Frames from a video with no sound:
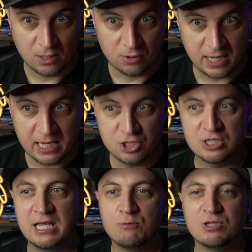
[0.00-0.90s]
Okay,
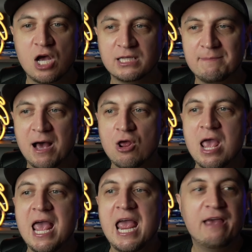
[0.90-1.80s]
just like we talked about.
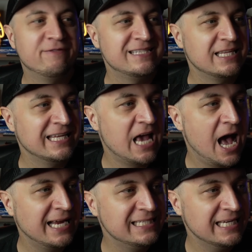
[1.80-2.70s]
If it's something
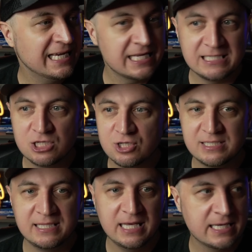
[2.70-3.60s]
high ticket, such
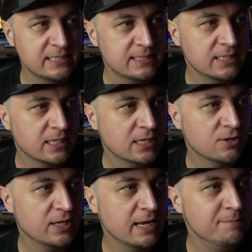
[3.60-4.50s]
as this,
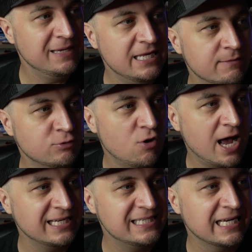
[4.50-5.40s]
okay, medium to
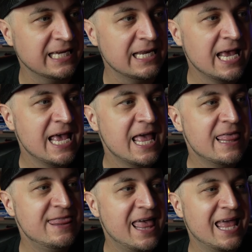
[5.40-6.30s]
high ticket,
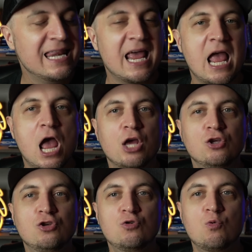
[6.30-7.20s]
then
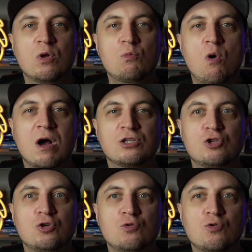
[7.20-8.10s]
you will want
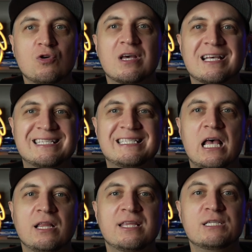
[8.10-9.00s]
to
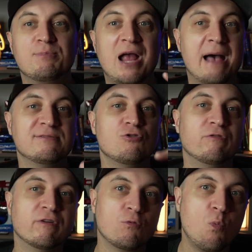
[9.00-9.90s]
sell this perhaps
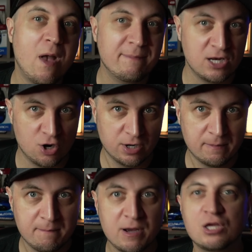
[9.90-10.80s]
over webinar,
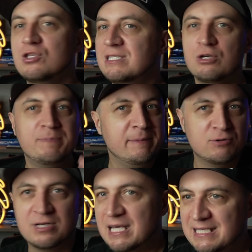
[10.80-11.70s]
but still
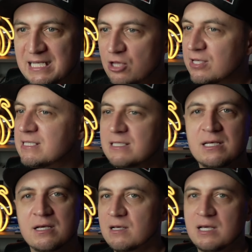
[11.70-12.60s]
people can sell this
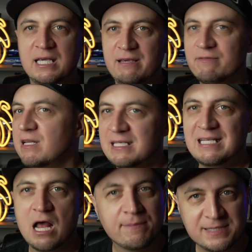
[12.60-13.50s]
even as
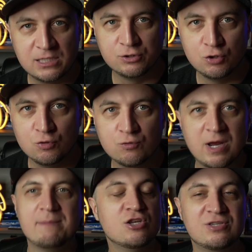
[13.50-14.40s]
an upsell too,
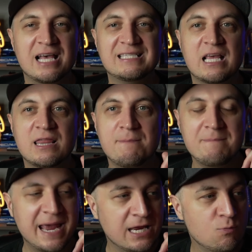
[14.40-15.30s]
right? So that's the
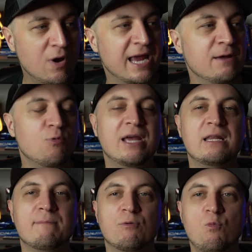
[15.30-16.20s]
main way
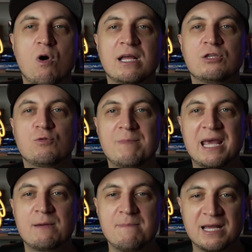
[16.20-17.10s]
number one to
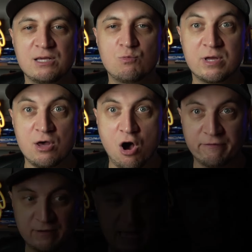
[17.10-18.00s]
make money with
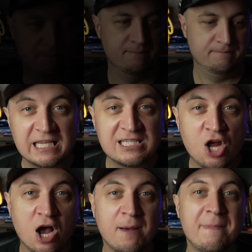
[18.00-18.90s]
OfferLab. Let's
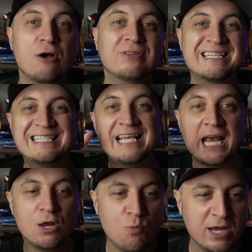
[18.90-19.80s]
talk about the
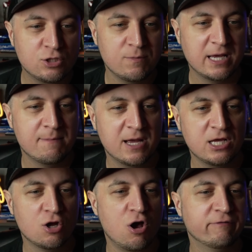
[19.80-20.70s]
second way to make
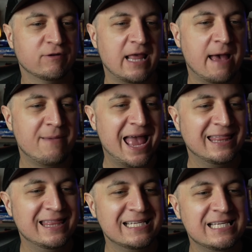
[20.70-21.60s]
money on OfferLab,
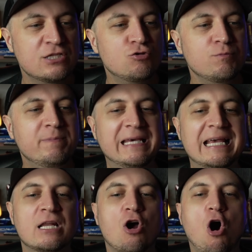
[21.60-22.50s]
and this is to
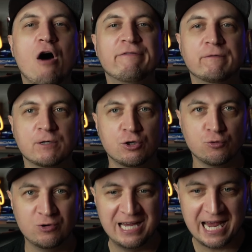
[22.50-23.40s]
be an offer
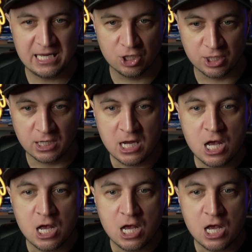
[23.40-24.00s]
creator.